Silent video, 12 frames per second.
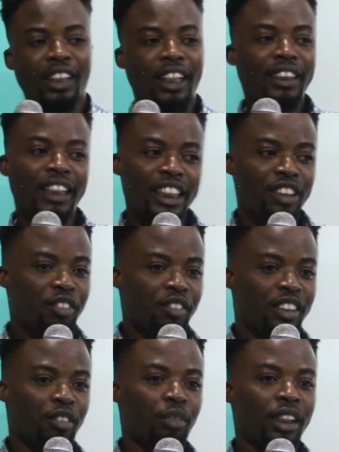Kenya
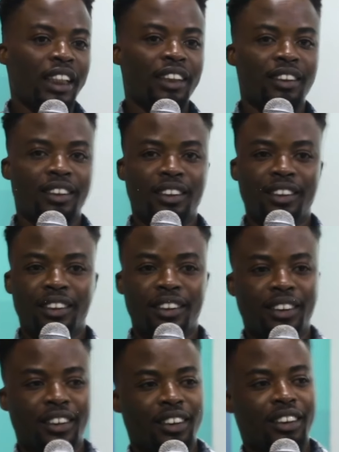is 15 million.
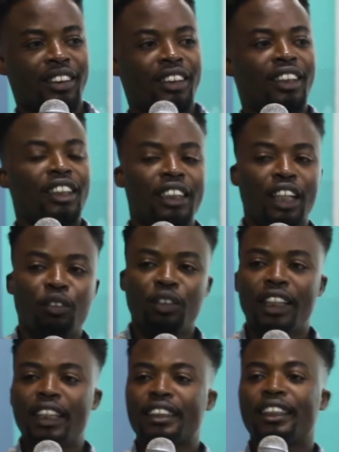
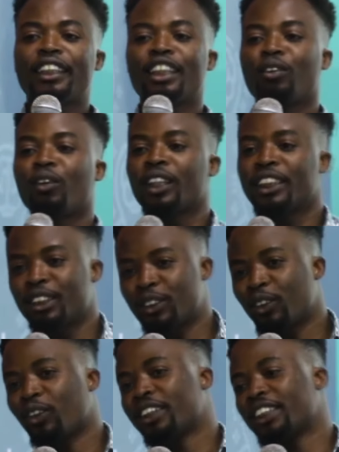Now let's take the world
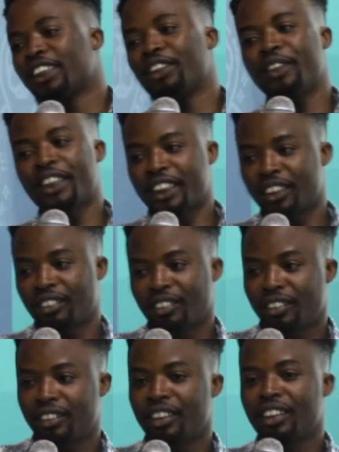into consideration.
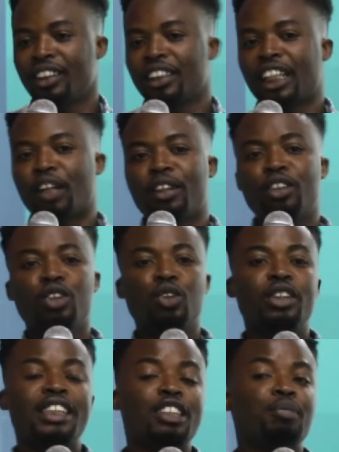Now when
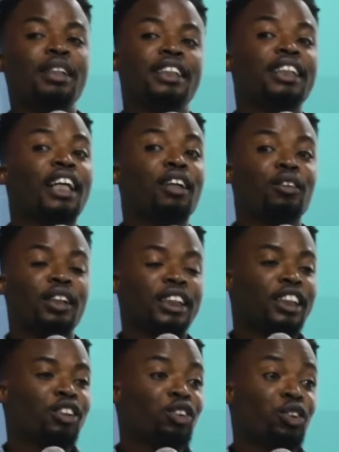you do this basic
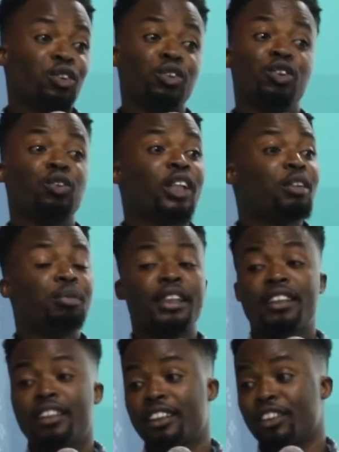calculation, you should know where
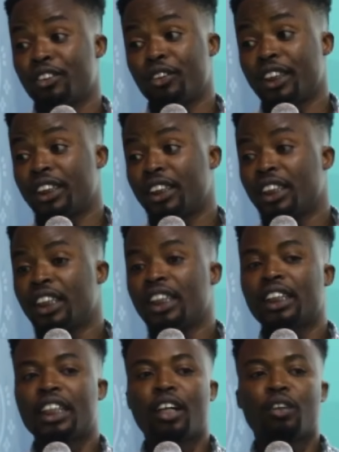BTC is going.
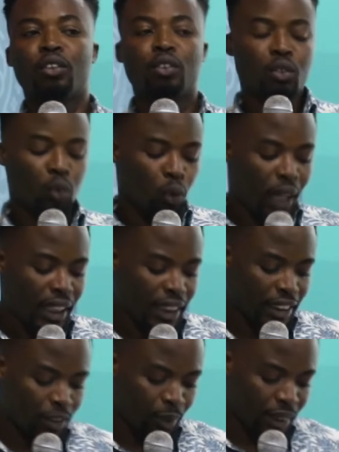Now,
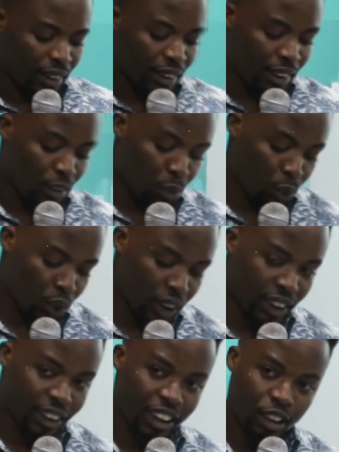why is BTC
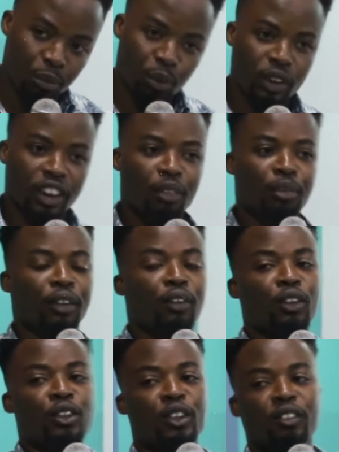important? It's important
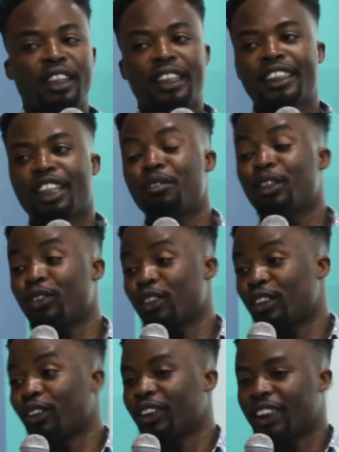because of the time it
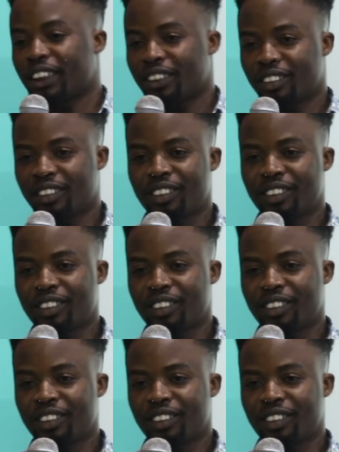was launched.